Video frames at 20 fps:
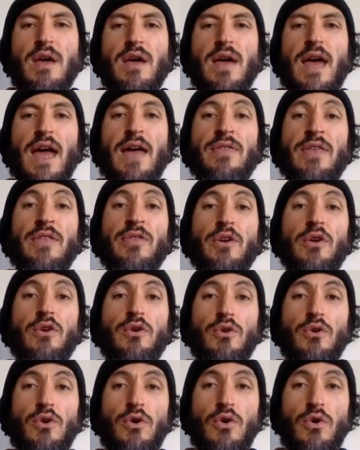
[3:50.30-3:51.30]
and then the
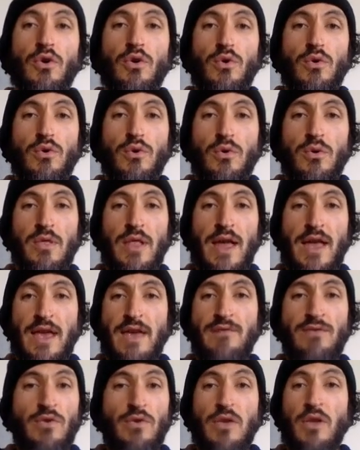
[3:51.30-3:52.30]
girl, like,
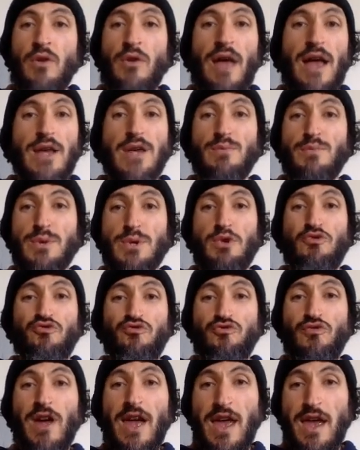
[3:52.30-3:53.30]
even though the interaction was
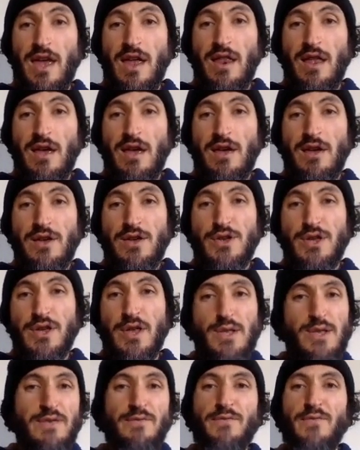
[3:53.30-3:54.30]
great, she
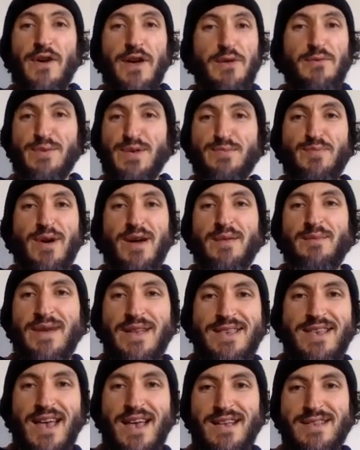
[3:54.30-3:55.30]
doesn't even fucking respond to my
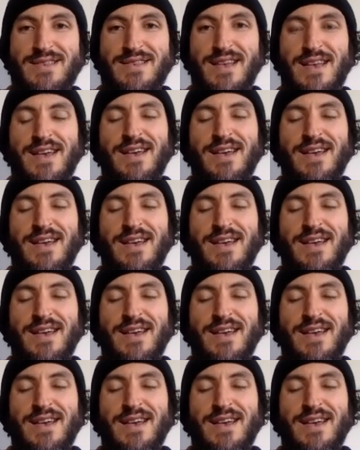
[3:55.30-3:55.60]
text.